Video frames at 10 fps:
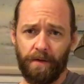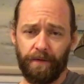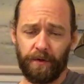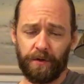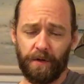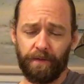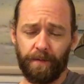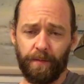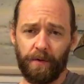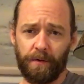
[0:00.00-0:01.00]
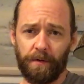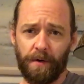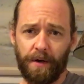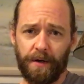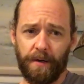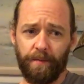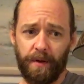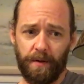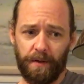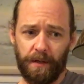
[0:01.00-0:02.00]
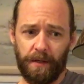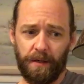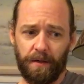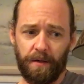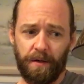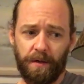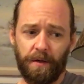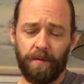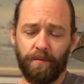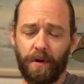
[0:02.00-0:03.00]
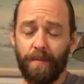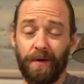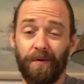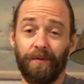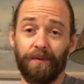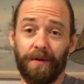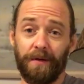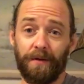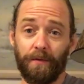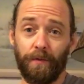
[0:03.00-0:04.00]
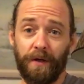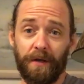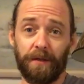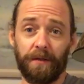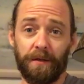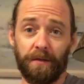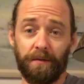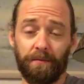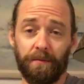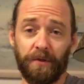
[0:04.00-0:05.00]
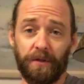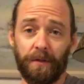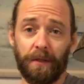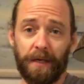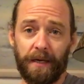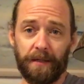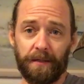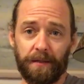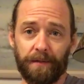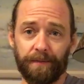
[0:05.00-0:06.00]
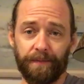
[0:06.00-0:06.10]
Fished off the Boca Grande pier again. Brought my own rigged snook lights.